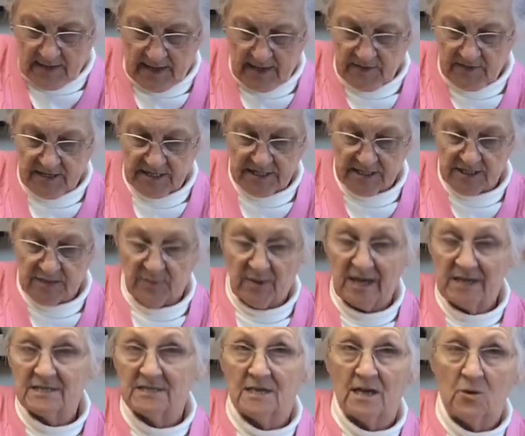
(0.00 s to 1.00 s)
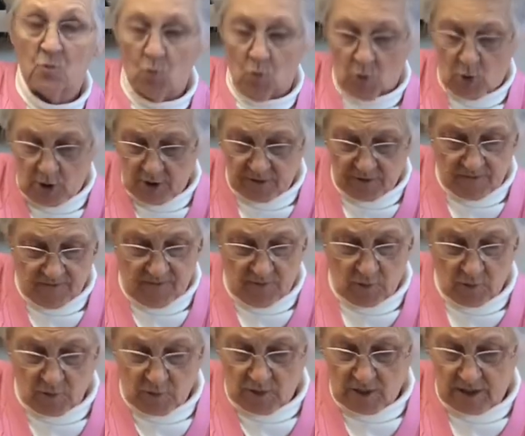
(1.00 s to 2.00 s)
And this makes a wonderful
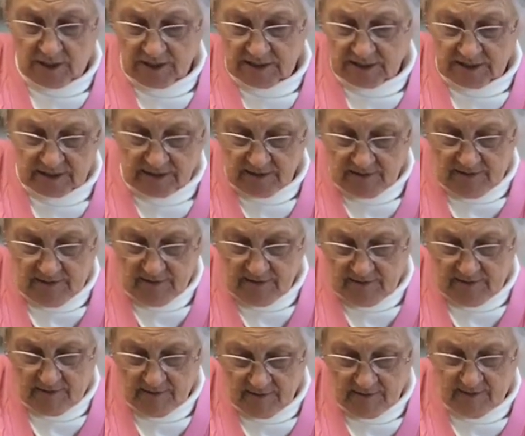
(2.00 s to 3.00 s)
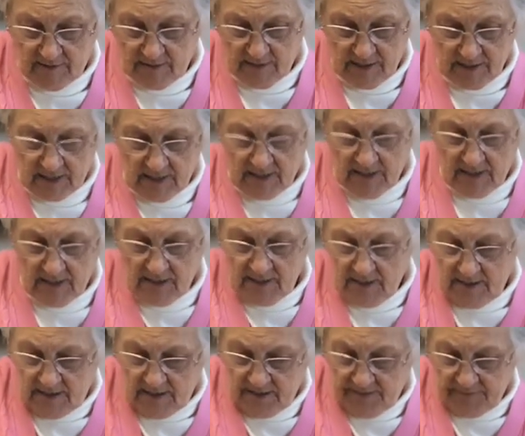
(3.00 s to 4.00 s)
crust. It really
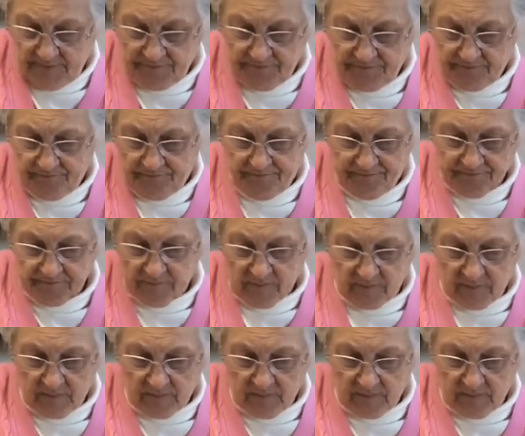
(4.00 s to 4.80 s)
does. I love it.